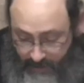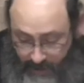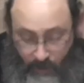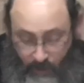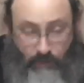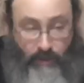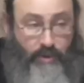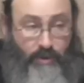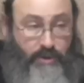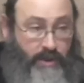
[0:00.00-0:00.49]
they
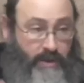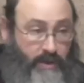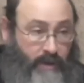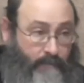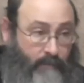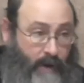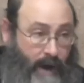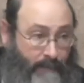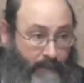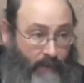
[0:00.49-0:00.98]
don't use it in
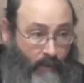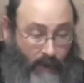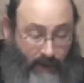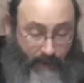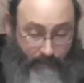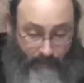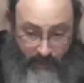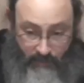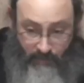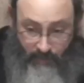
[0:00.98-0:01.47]
the proper
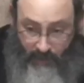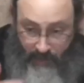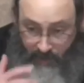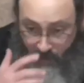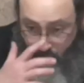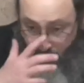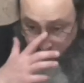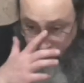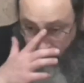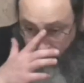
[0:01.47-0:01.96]
way. But
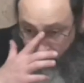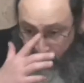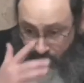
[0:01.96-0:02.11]
really what they're